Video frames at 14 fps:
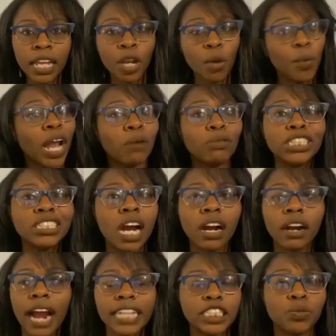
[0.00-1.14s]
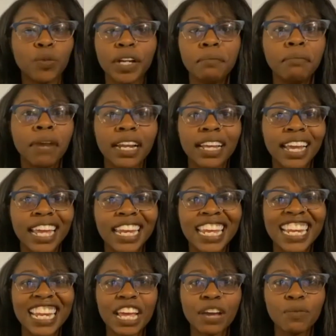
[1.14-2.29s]
Now, when I was younger, I just wanted money. And
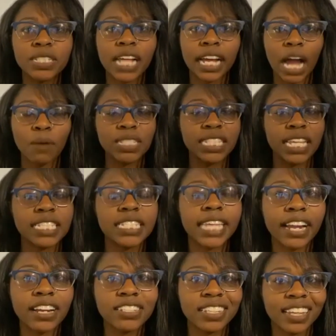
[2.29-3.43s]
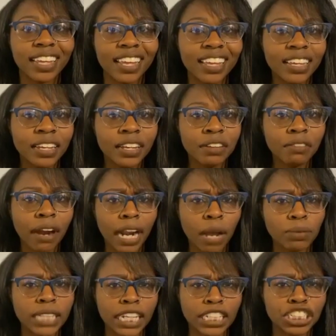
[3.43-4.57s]
then it was like, I was seeing scarcity, right? I
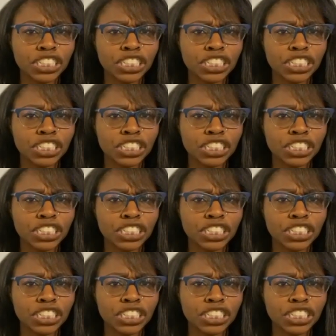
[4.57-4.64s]
was like